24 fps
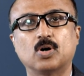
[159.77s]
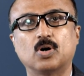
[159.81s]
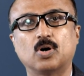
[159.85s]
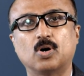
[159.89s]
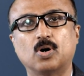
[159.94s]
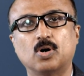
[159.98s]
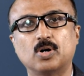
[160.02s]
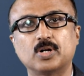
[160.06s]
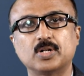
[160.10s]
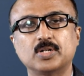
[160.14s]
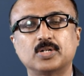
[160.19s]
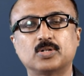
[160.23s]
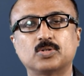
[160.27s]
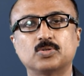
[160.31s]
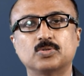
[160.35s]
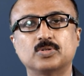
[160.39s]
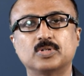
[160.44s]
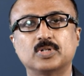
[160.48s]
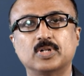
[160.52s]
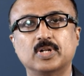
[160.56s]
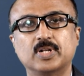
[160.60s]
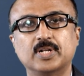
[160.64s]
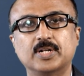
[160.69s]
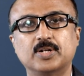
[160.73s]
or it
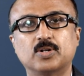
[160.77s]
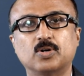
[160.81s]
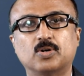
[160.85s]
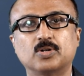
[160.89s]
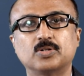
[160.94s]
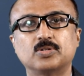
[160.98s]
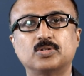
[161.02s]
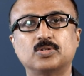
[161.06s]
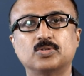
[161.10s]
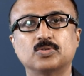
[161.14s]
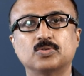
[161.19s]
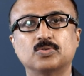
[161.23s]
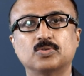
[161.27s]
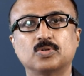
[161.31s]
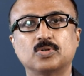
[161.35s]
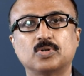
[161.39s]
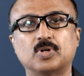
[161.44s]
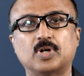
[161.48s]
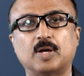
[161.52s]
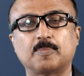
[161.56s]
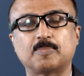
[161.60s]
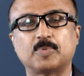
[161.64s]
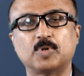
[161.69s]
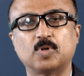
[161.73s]
could lead on to
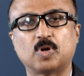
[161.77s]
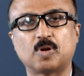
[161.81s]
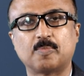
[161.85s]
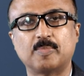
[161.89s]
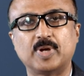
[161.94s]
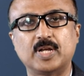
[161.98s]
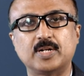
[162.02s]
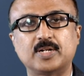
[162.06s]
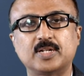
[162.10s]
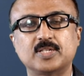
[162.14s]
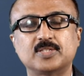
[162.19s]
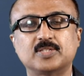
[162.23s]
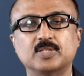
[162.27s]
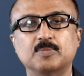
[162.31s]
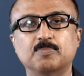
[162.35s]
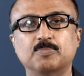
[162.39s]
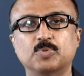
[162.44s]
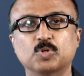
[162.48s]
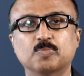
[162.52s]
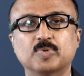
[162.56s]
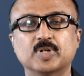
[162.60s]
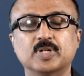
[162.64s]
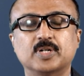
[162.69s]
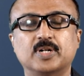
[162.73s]
abnormalities in
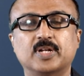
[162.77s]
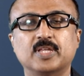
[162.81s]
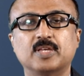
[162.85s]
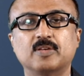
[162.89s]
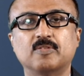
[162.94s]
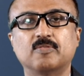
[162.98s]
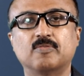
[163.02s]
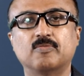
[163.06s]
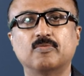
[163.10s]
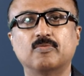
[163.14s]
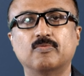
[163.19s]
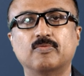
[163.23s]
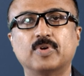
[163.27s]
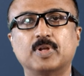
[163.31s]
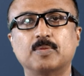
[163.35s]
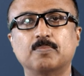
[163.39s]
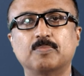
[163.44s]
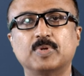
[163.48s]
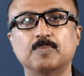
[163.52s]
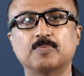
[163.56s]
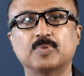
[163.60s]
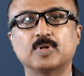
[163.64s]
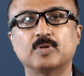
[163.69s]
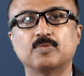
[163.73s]
puberty when
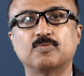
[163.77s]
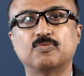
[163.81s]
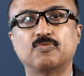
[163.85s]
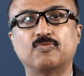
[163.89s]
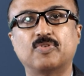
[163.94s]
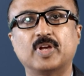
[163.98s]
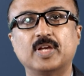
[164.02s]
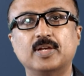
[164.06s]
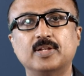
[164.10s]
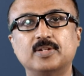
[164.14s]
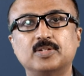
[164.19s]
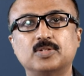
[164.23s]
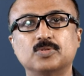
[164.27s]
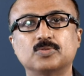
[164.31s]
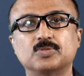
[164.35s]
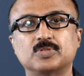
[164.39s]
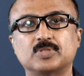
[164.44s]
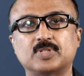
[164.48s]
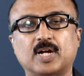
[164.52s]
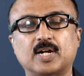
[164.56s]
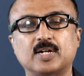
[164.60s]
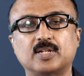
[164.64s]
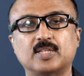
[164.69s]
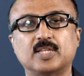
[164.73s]
people fail to
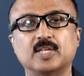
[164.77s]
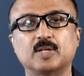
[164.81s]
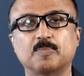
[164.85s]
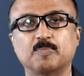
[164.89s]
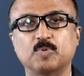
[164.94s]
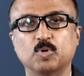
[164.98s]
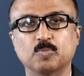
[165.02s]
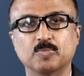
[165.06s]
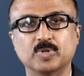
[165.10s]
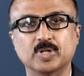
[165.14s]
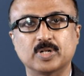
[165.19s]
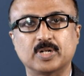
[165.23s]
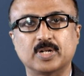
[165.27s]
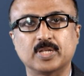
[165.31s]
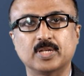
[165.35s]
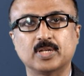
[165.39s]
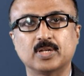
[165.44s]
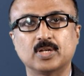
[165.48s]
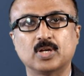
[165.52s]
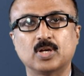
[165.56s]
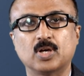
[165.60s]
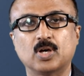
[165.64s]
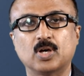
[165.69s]
start their puberty,